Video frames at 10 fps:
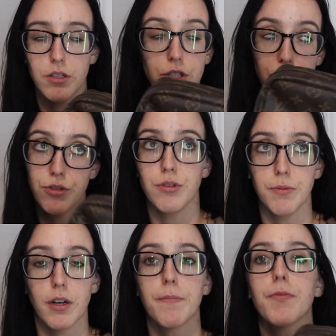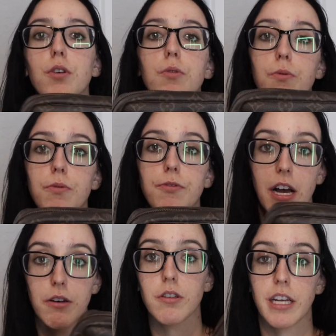YouTuber who
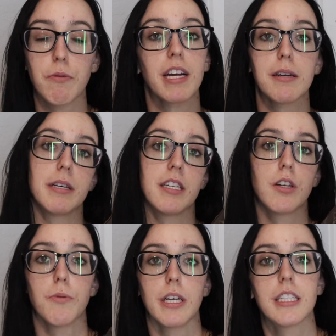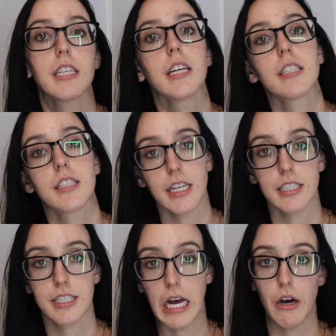found like recommended a way to get
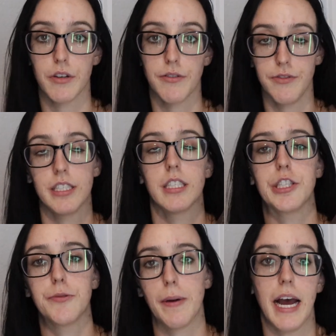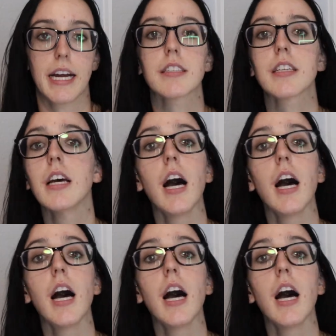scents out of vintage bags.